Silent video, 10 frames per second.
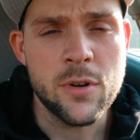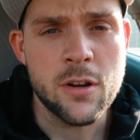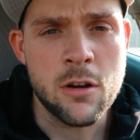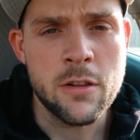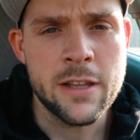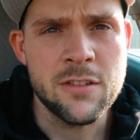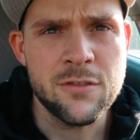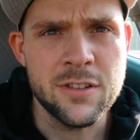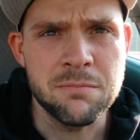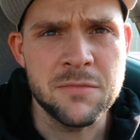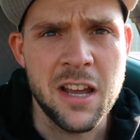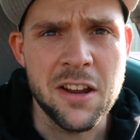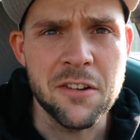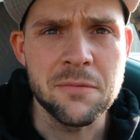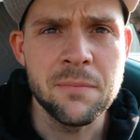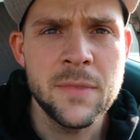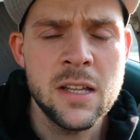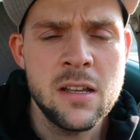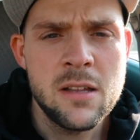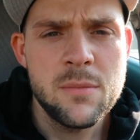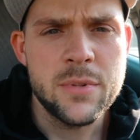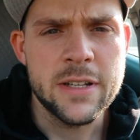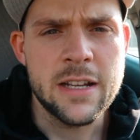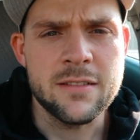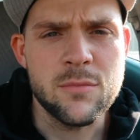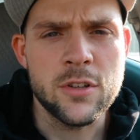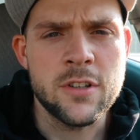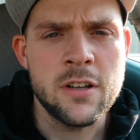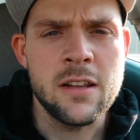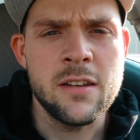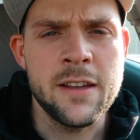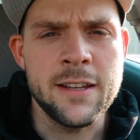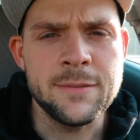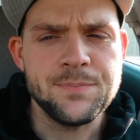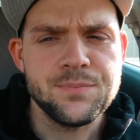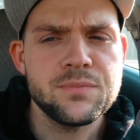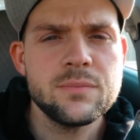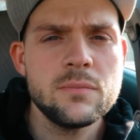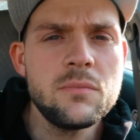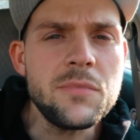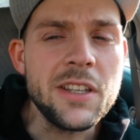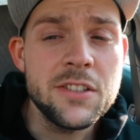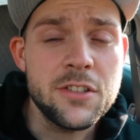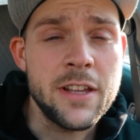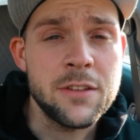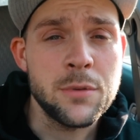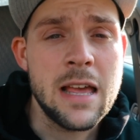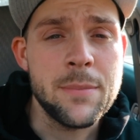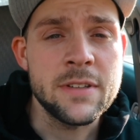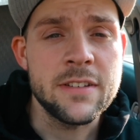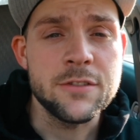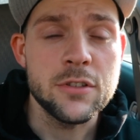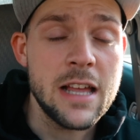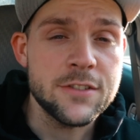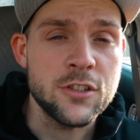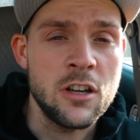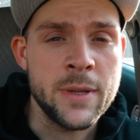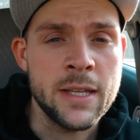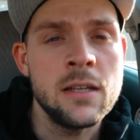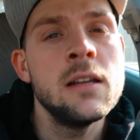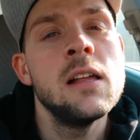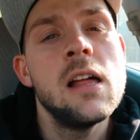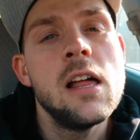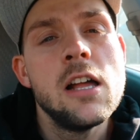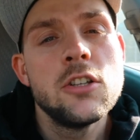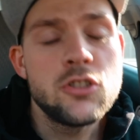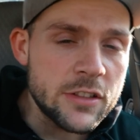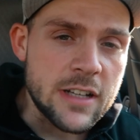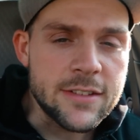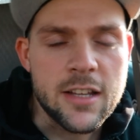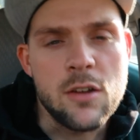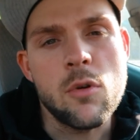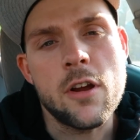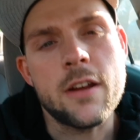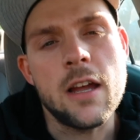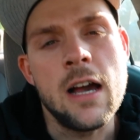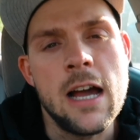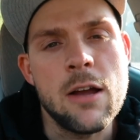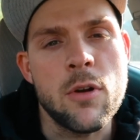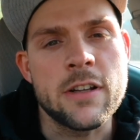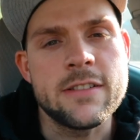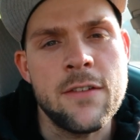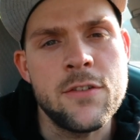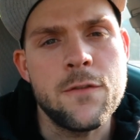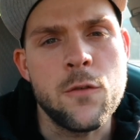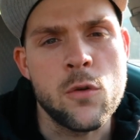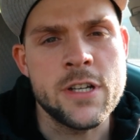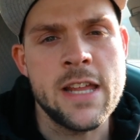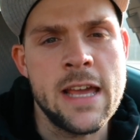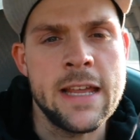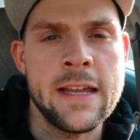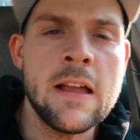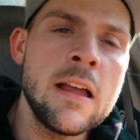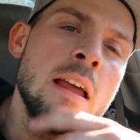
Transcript: pretty early. I was really tired, but I got some work done at night. So that's what happened since you last saw me. Just got done work. I worked seven to four today.